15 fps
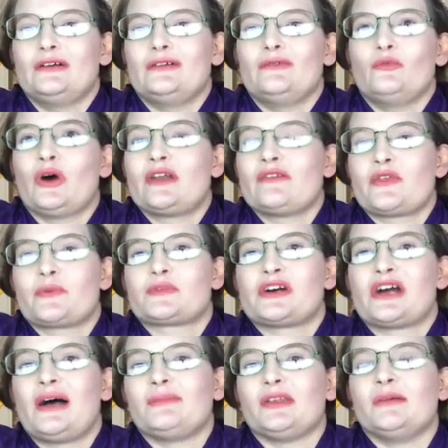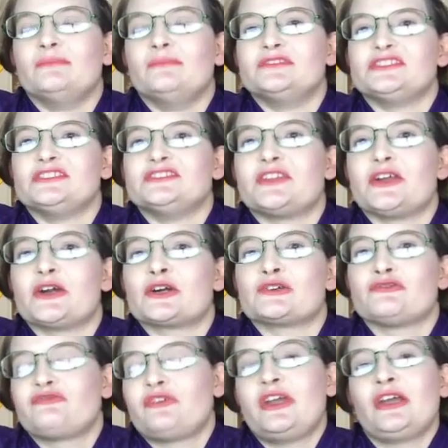One of the problems is their
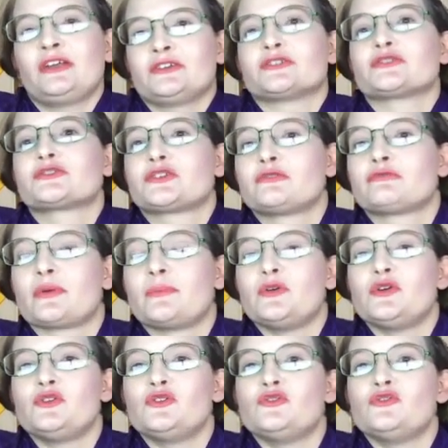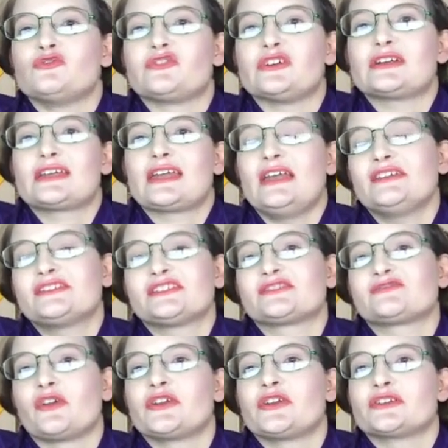failure to remove cases
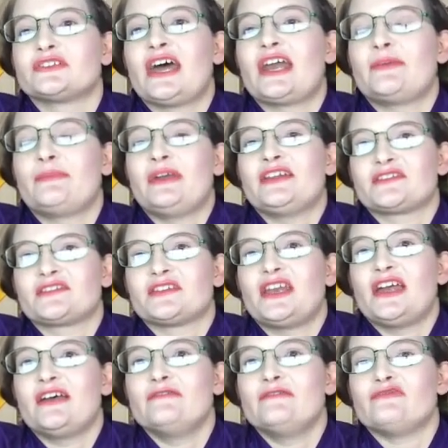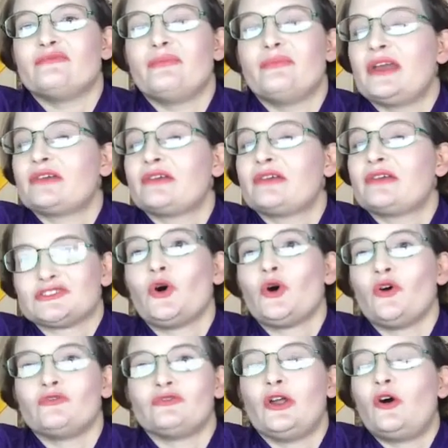from their database that have been
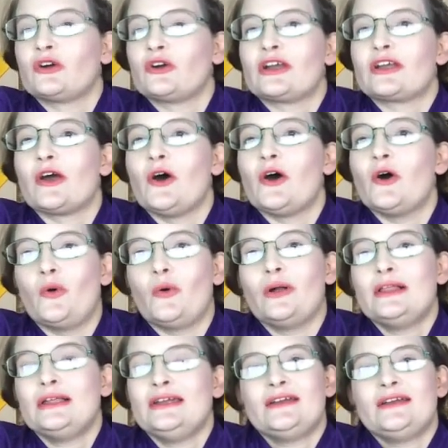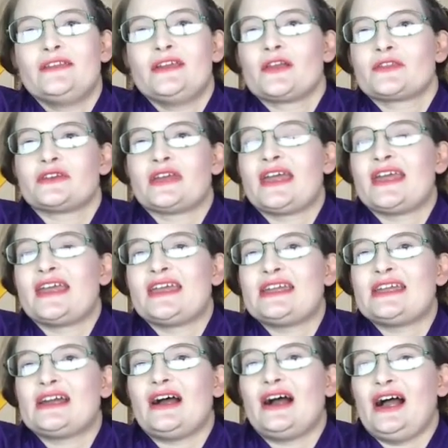resolved long ago. The other
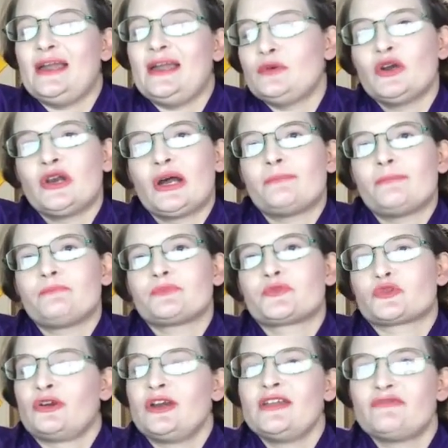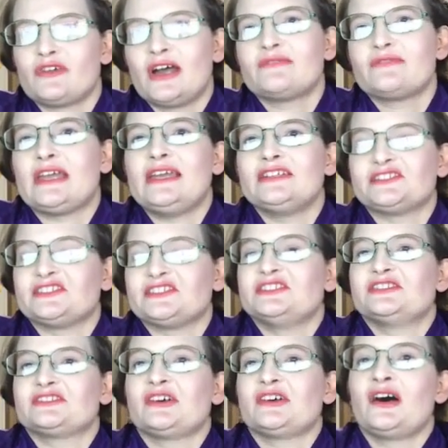day, I put up 25
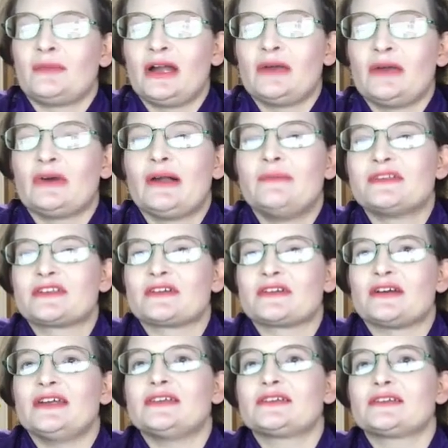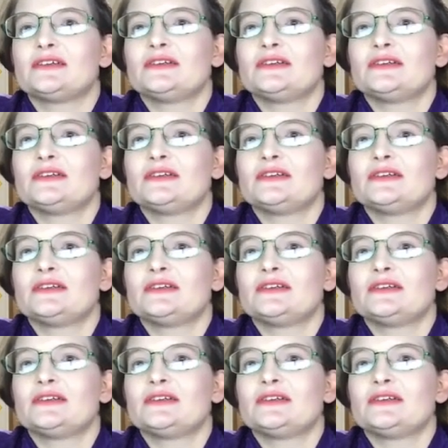cases on my website